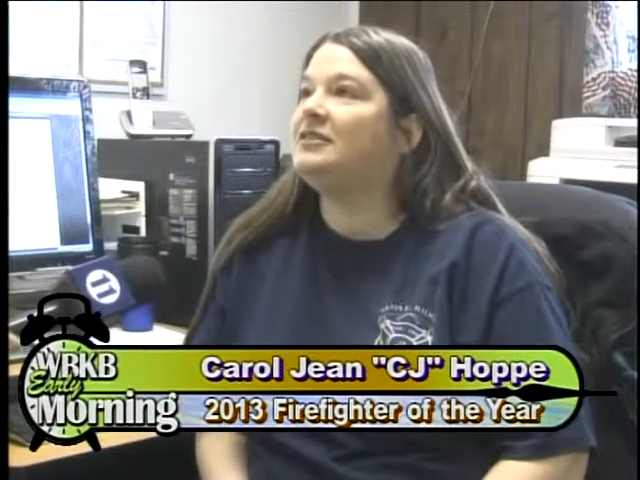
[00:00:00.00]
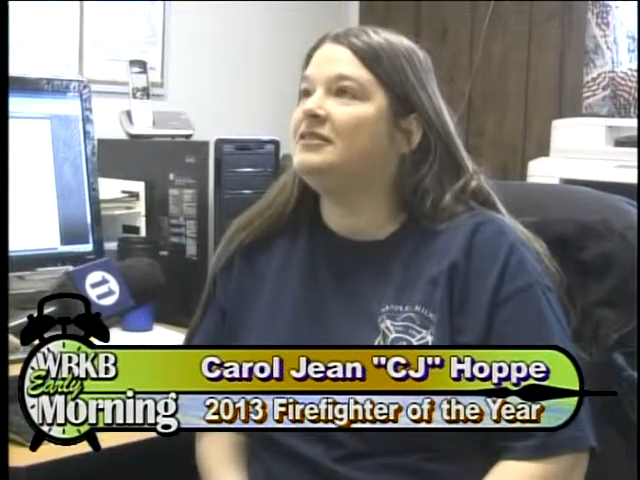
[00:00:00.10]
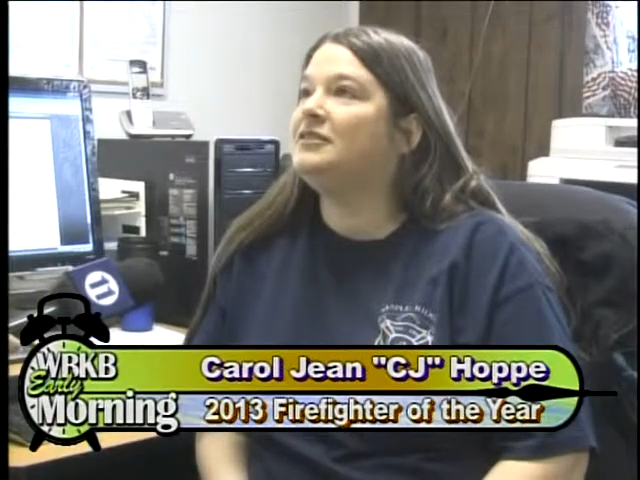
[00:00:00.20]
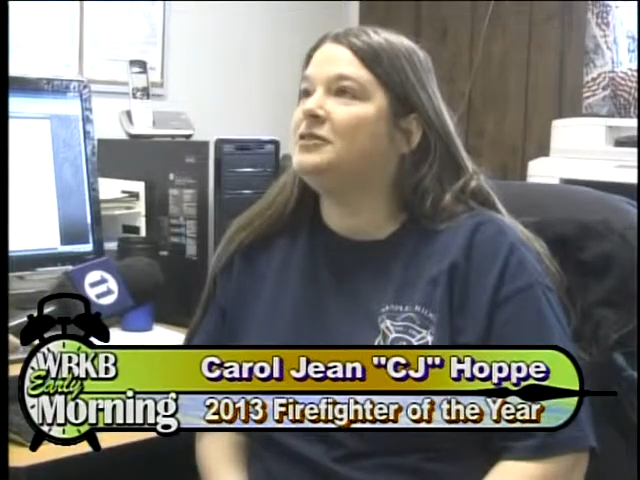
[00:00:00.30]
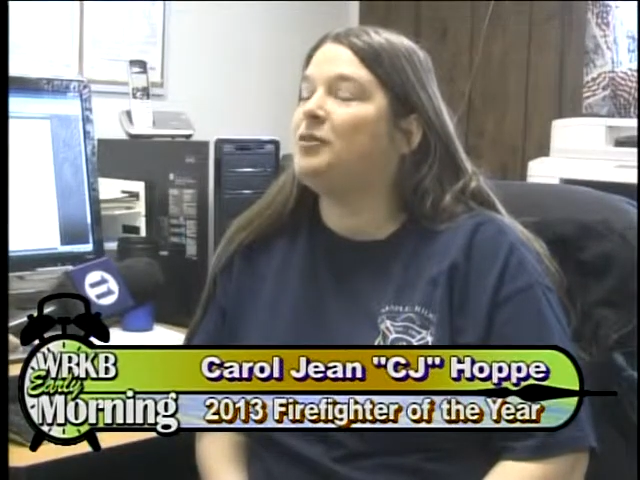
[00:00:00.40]

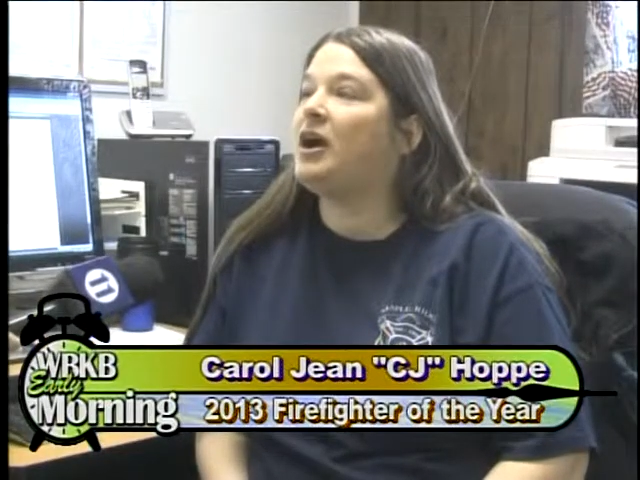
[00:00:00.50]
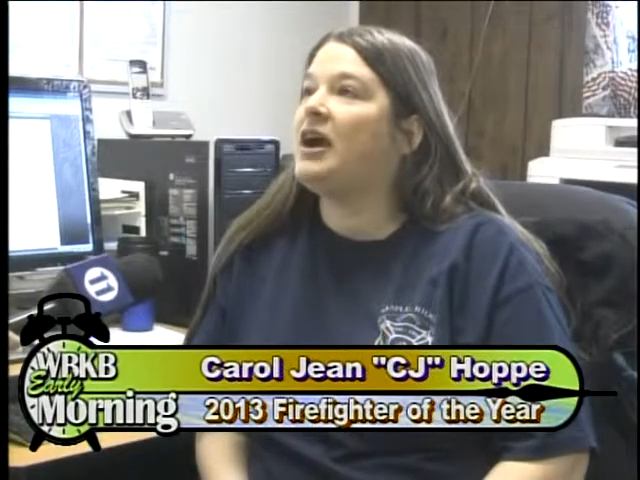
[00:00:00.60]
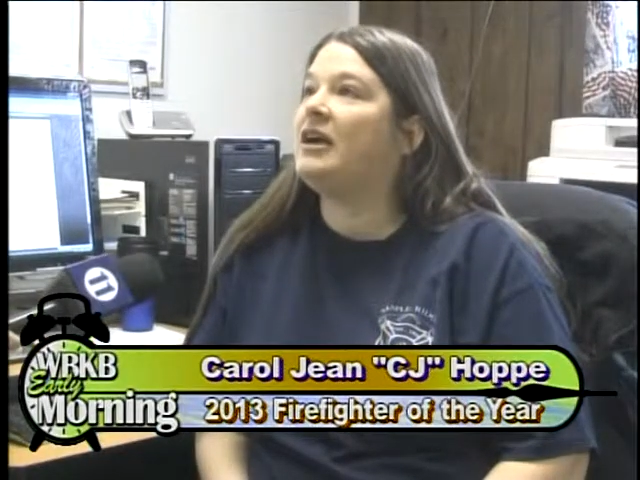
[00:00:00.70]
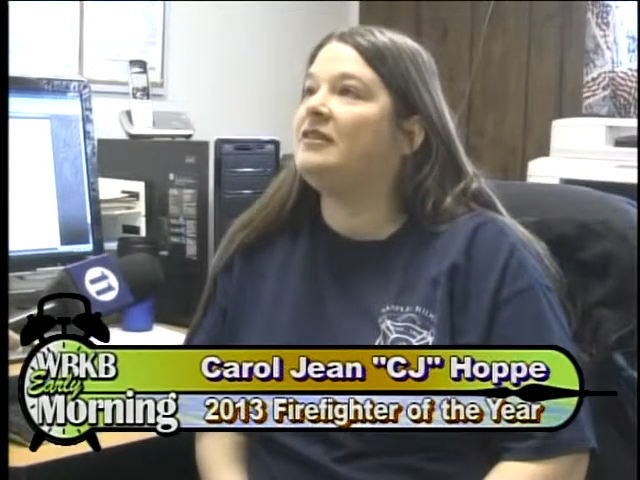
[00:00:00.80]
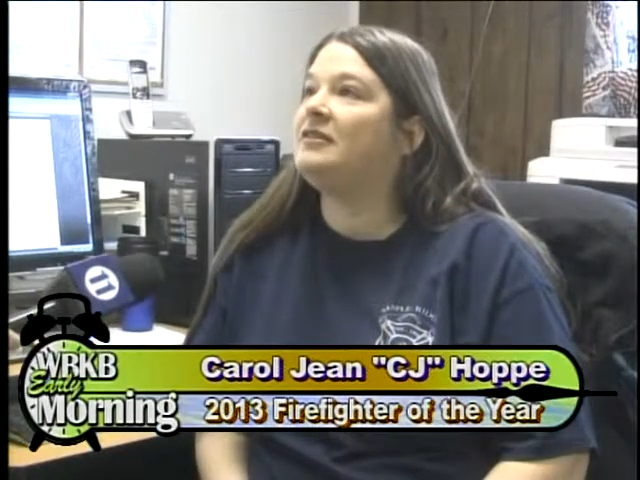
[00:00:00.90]
and
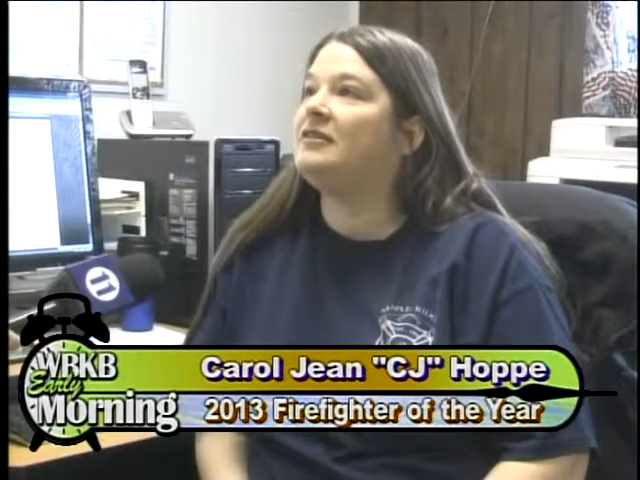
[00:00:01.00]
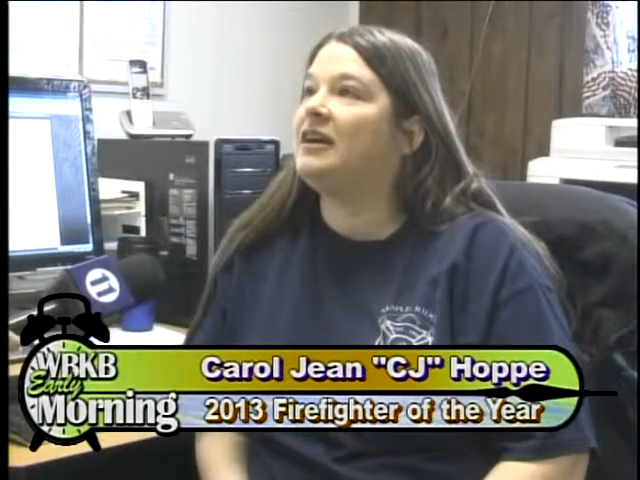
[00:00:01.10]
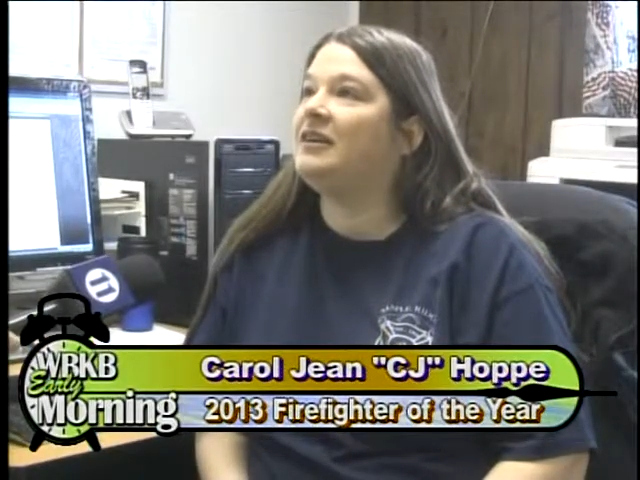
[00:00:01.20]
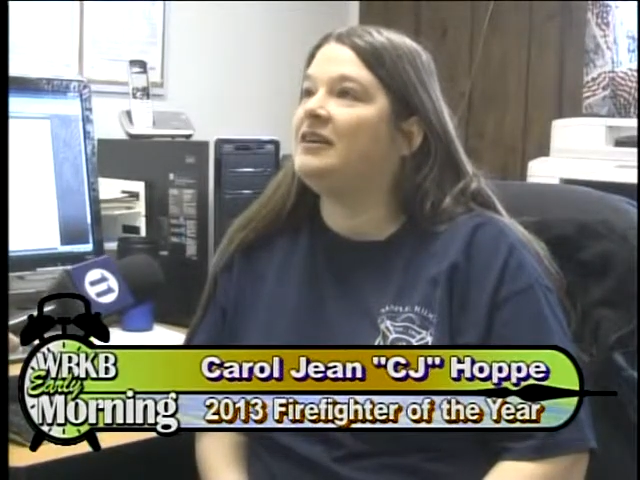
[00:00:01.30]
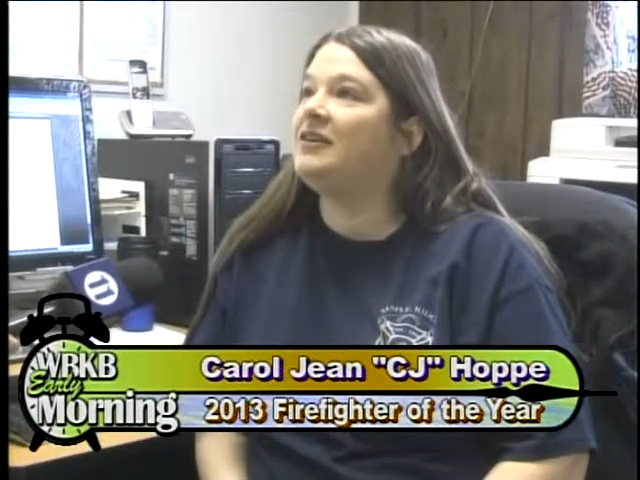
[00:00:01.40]
surprised.
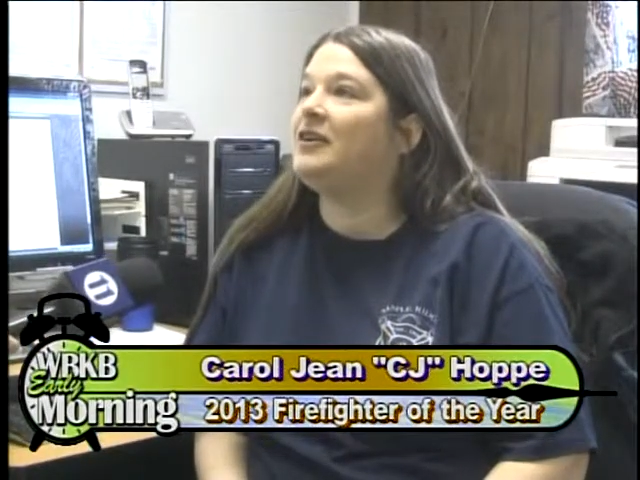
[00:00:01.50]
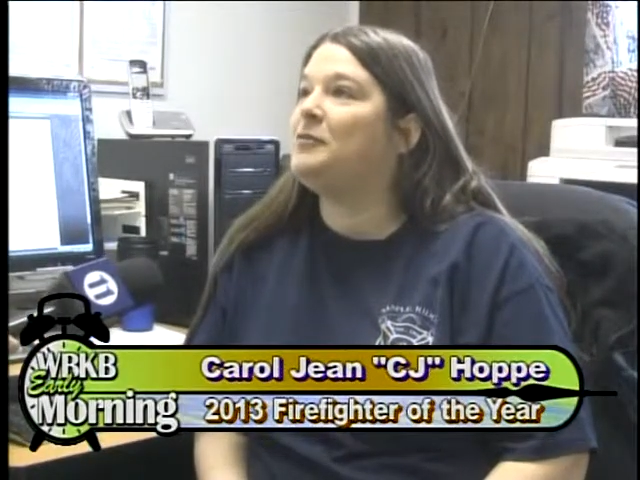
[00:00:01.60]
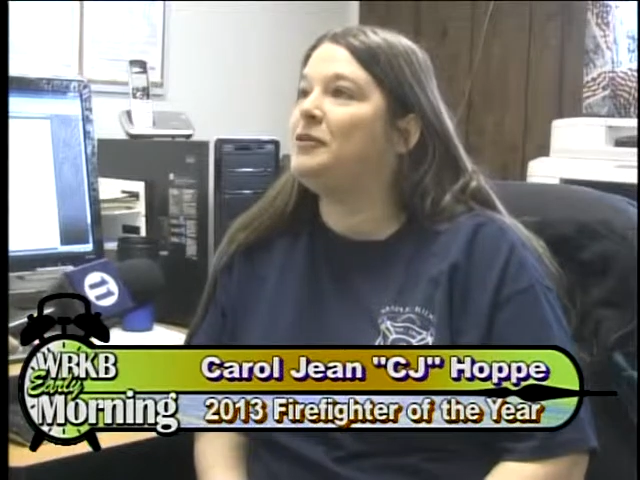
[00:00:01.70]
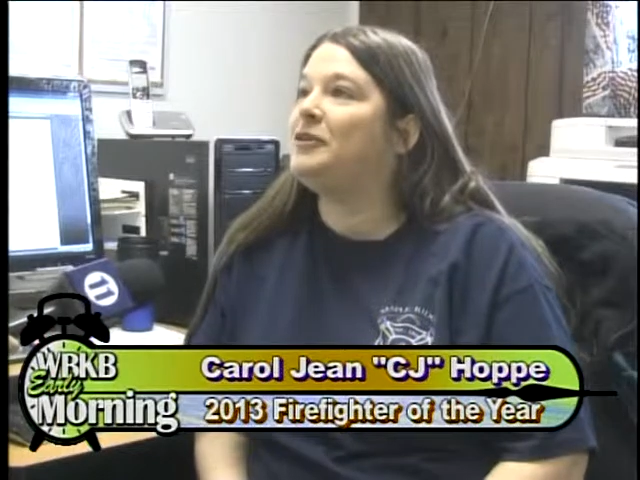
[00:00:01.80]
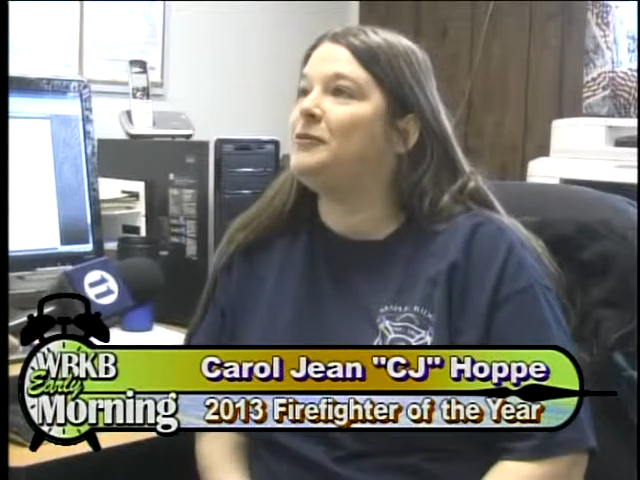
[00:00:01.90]
I teared
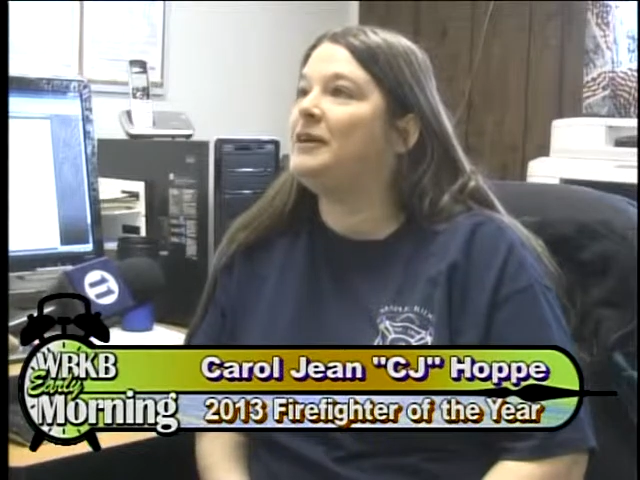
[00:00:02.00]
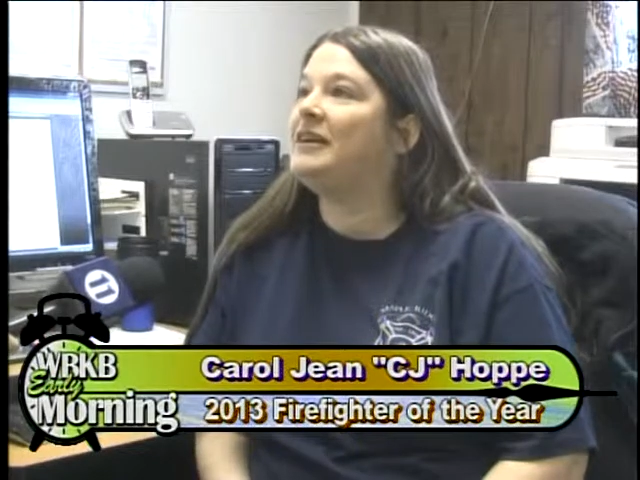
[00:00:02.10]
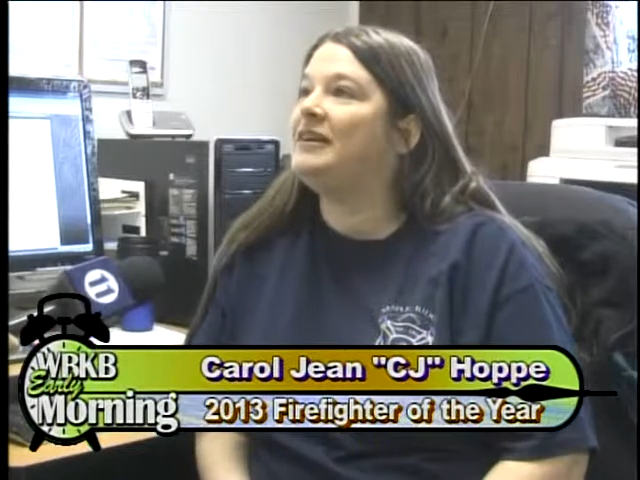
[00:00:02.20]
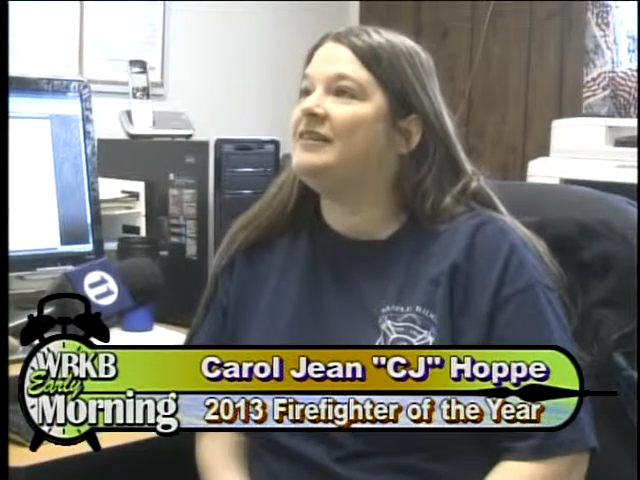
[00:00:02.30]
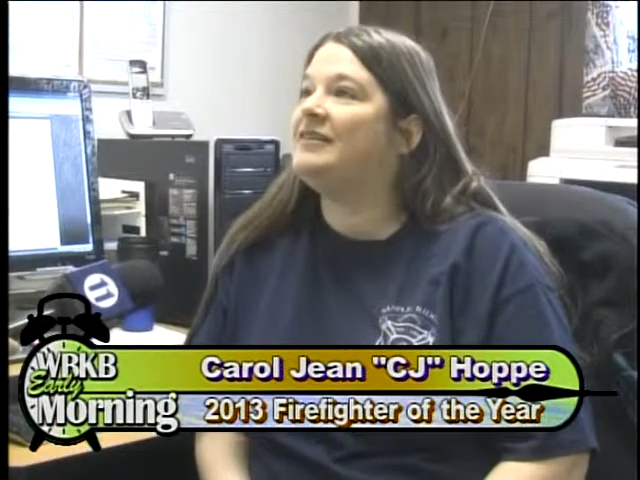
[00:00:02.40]
up a little
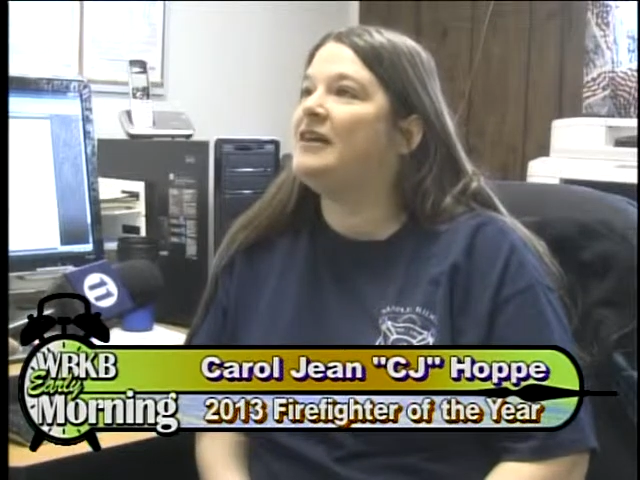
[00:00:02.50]
bit.